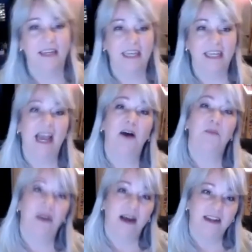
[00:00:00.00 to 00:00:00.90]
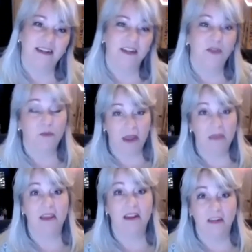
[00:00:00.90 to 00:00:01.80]
Yeah, but the
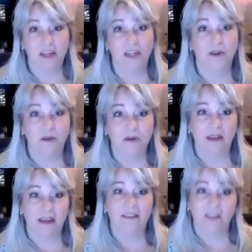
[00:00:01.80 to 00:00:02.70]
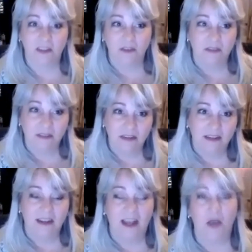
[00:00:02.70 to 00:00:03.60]
right thing to do is to
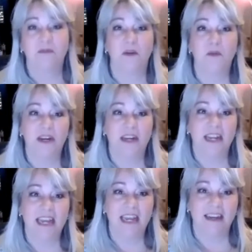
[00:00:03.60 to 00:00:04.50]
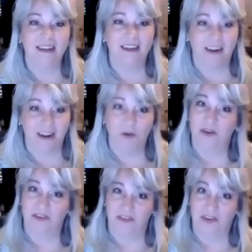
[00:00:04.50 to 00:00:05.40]
help someone in need, right? Ooh,
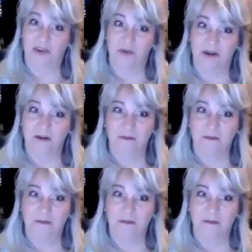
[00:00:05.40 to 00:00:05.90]
there's a good one.